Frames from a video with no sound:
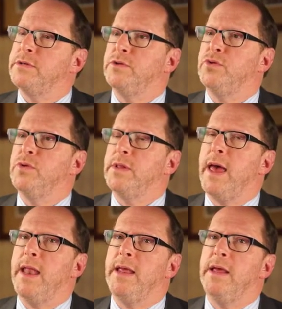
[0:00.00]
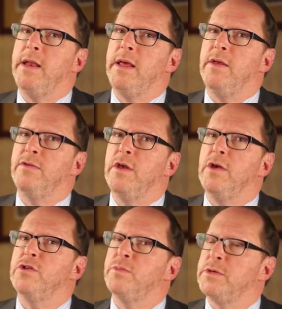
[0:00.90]
tool, and it is
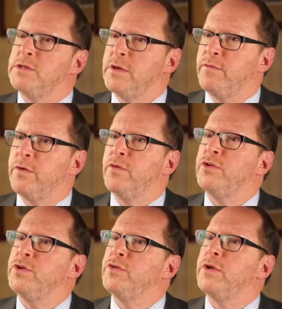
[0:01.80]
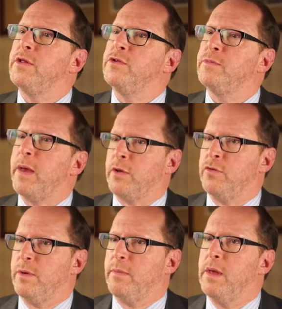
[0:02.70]
specific for children on the spectrum.